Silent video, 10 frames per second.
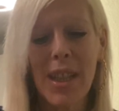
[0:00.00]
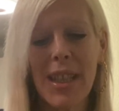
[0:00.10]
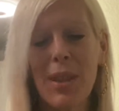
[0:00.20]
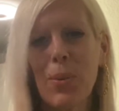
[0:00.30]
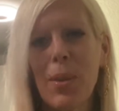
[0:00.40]

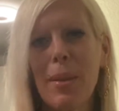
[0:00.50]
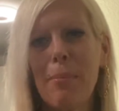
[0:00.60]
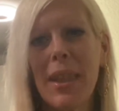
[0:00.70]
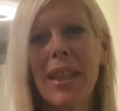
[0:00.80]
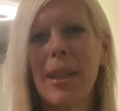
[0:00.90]
It will
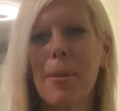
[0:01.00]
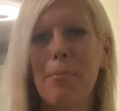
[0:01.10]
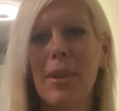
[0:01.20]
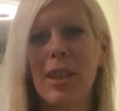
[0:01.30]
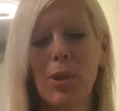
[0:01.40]
be
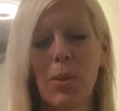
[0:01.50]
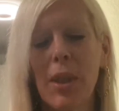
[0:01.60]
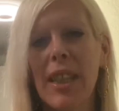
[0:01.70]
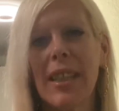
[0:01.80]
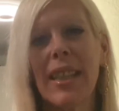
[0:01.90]

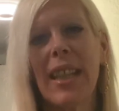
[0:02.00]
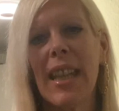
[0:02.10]
between